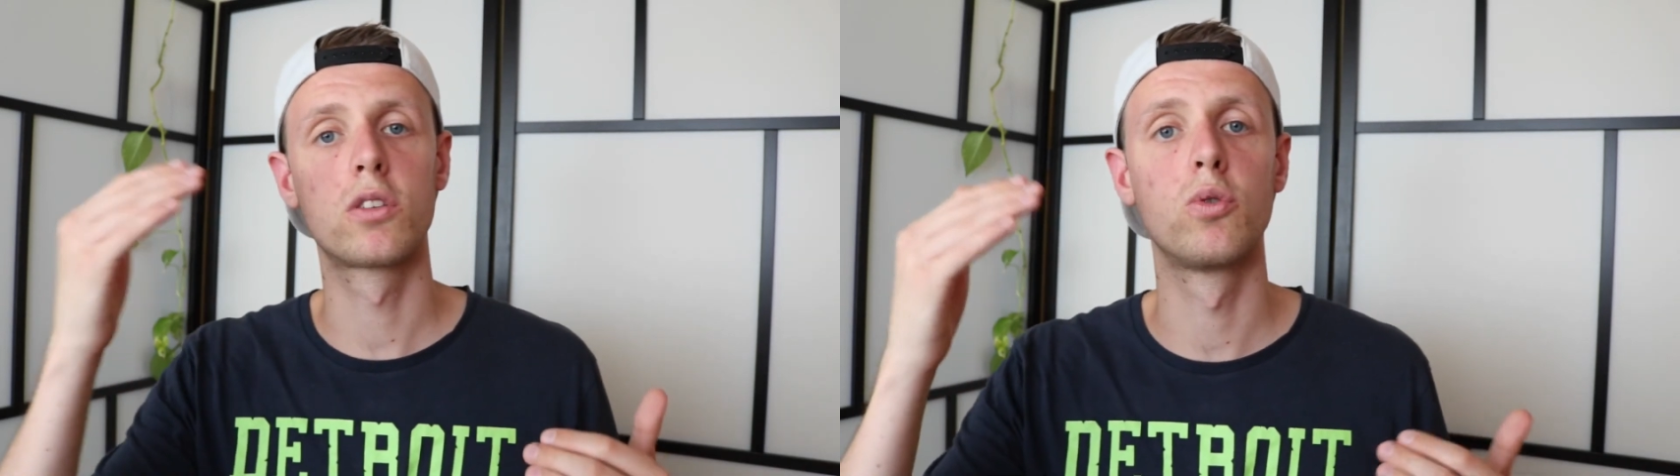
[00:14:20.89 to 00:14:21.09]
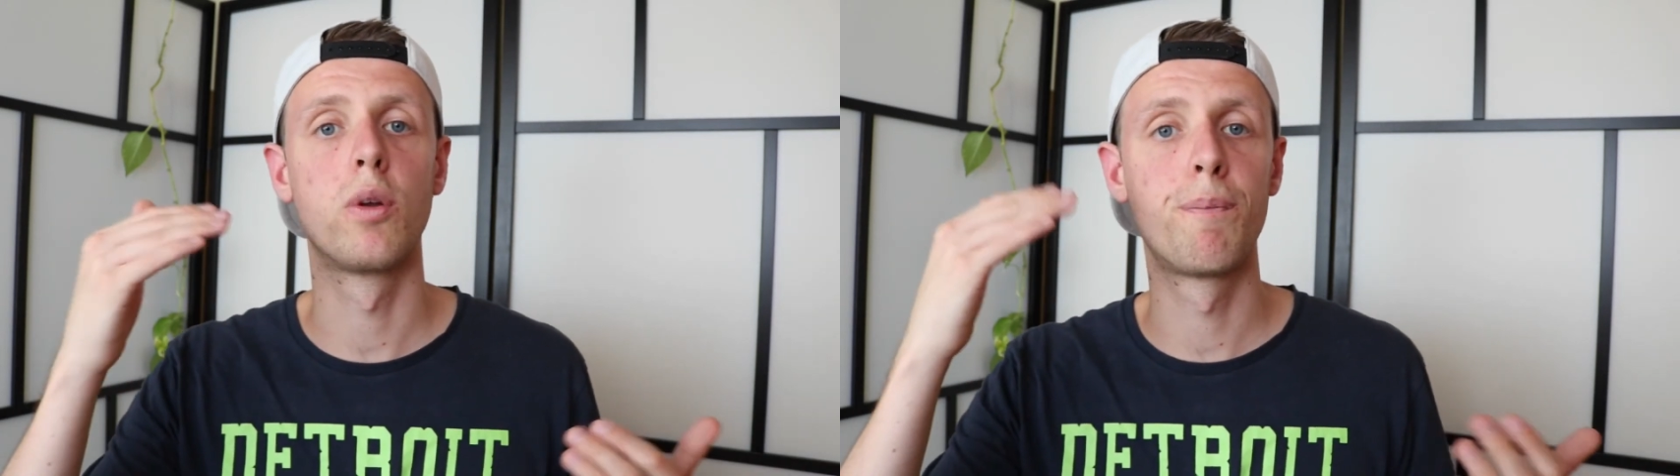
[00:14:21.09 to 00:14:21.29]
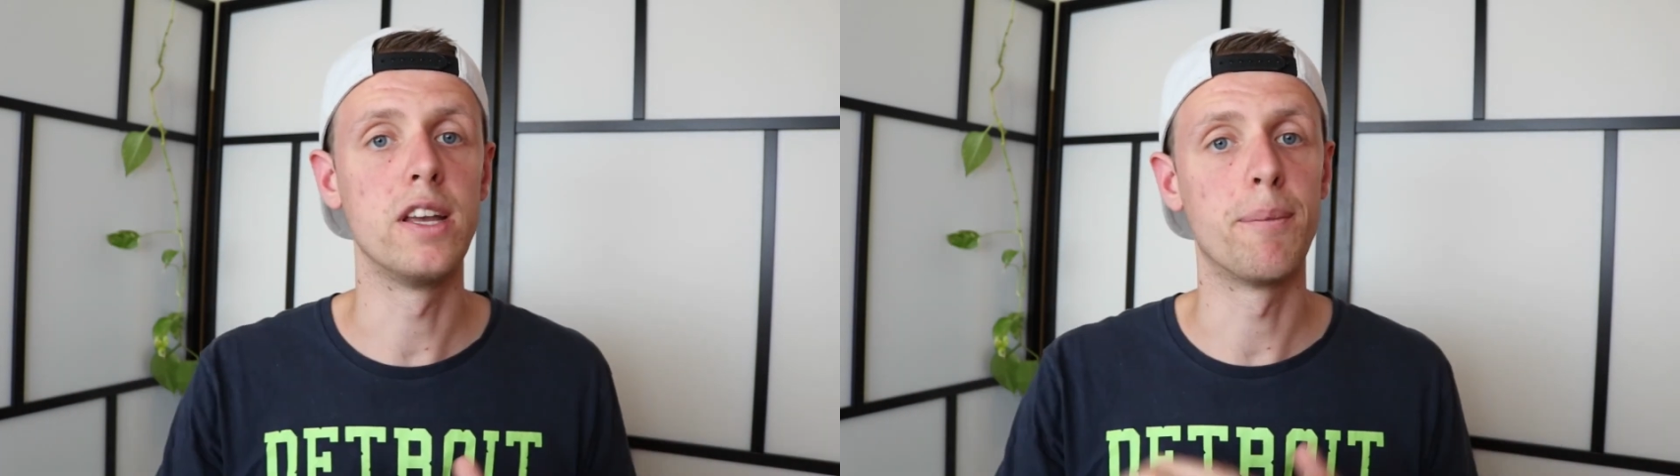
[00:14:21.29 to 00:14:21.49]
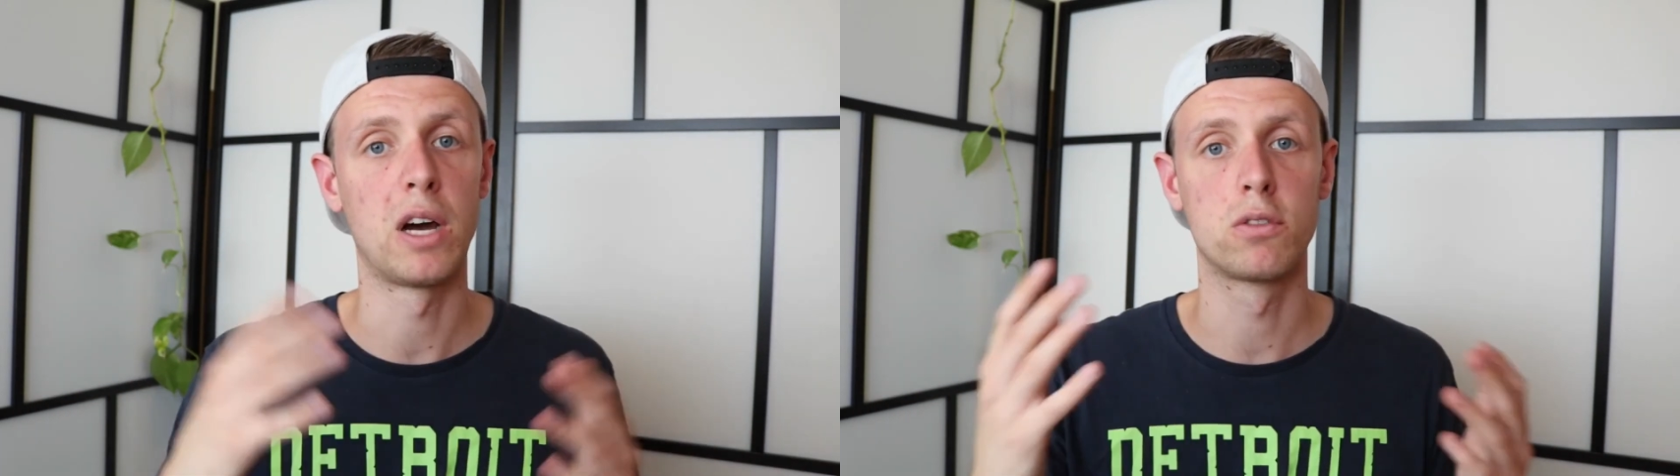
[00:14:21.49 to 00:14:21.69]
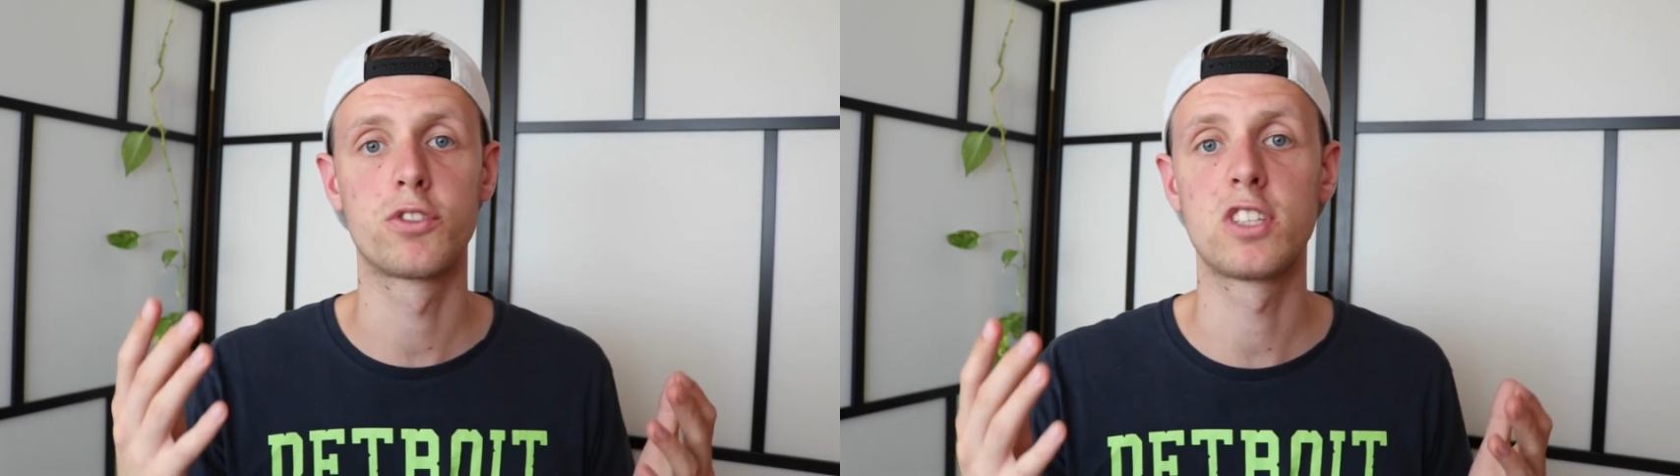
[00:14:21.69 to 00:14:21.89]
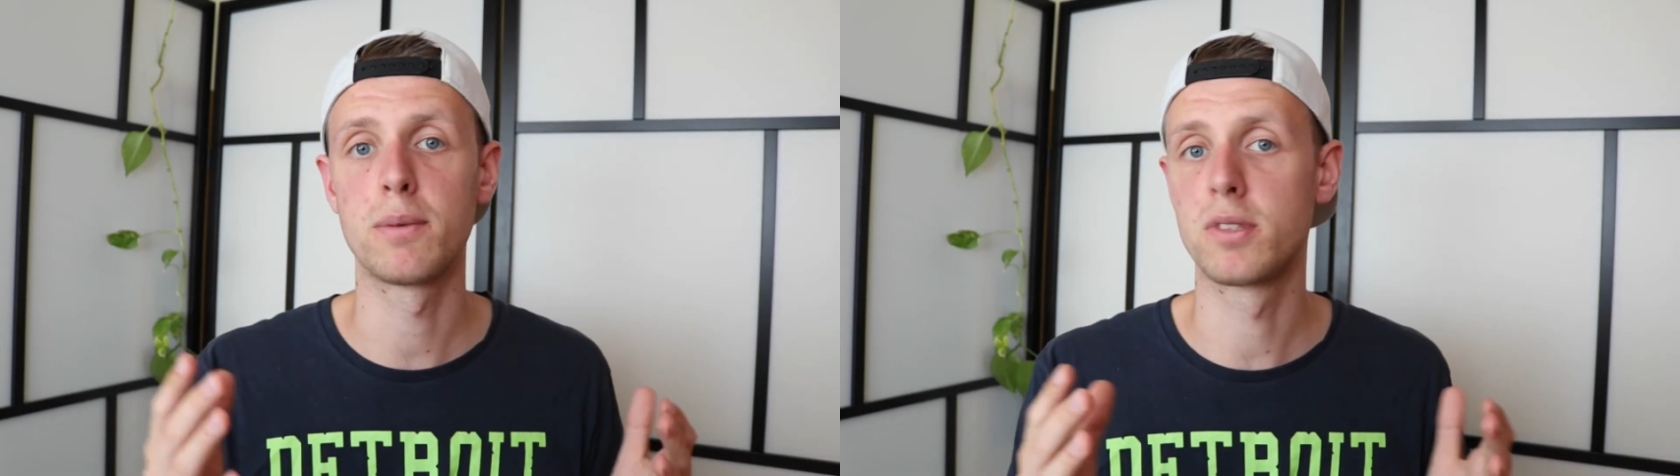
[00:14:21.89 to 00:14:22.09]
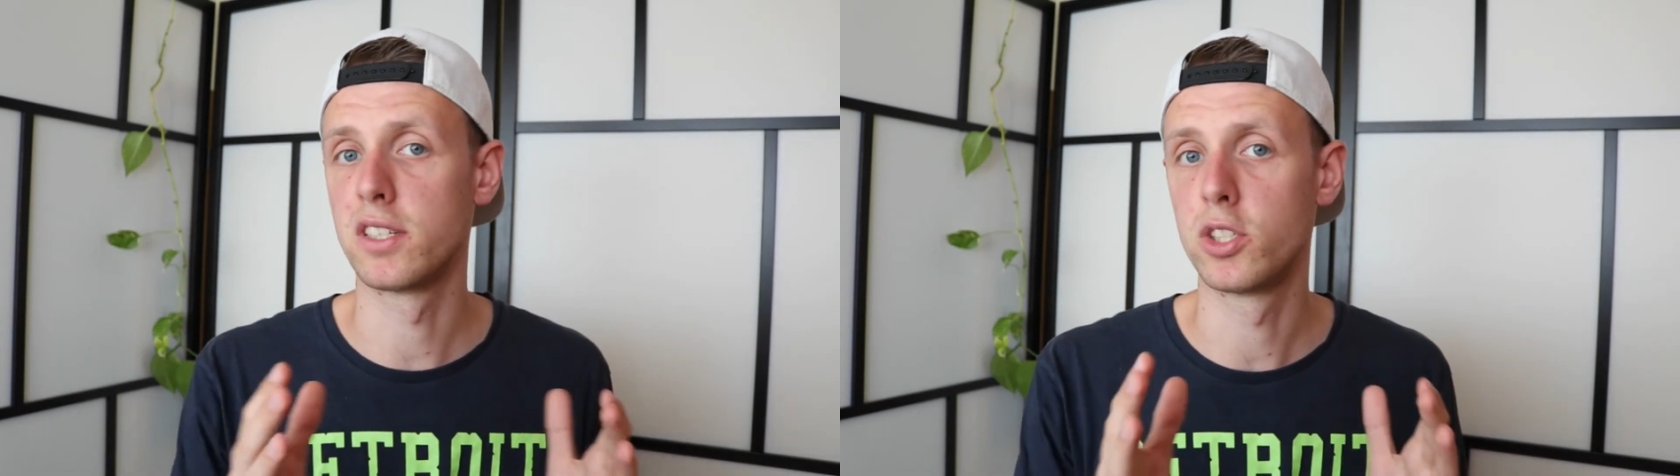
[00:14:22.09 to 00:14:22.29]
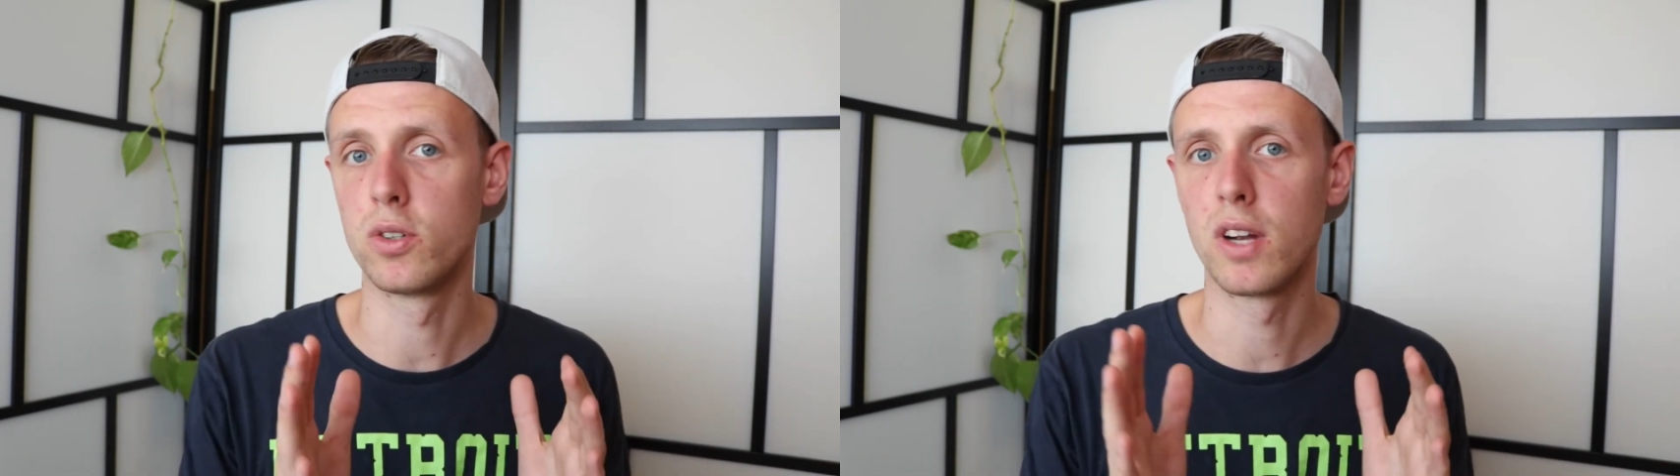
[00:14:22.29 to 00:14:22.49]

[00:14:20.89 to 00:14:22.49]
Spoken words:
to the amount of steps that you